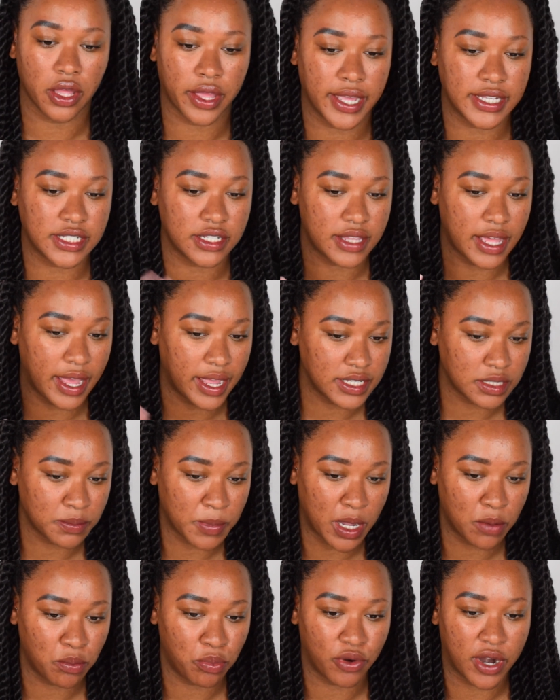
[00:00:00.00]
okay so that is
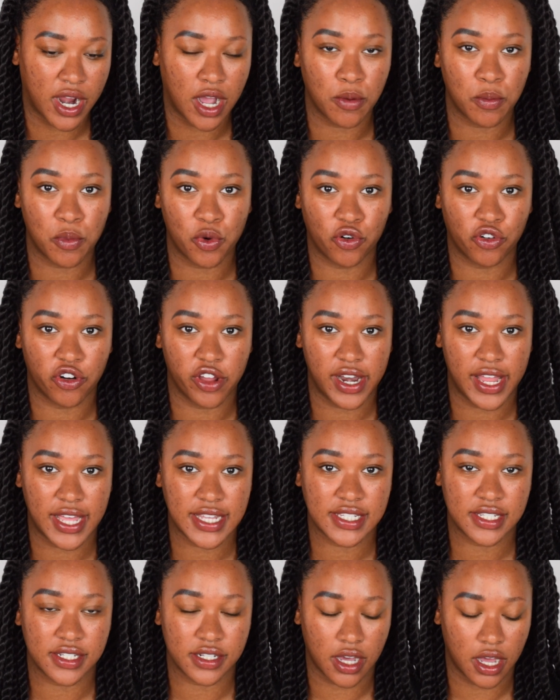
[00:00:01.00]
my brow more or
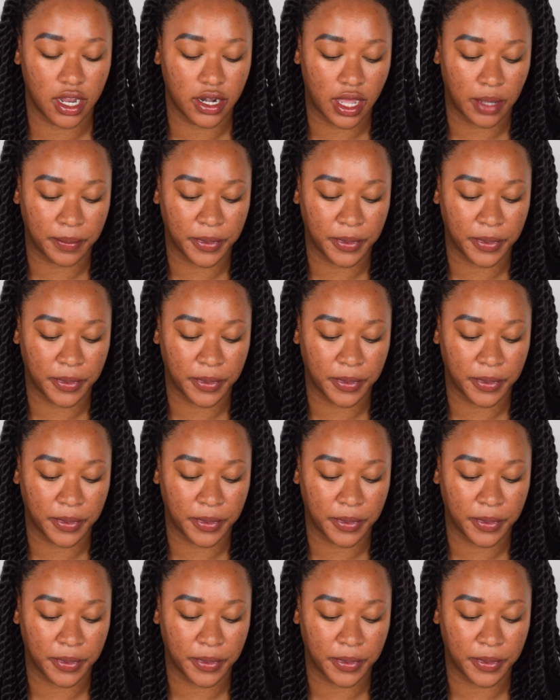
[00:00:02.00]
less done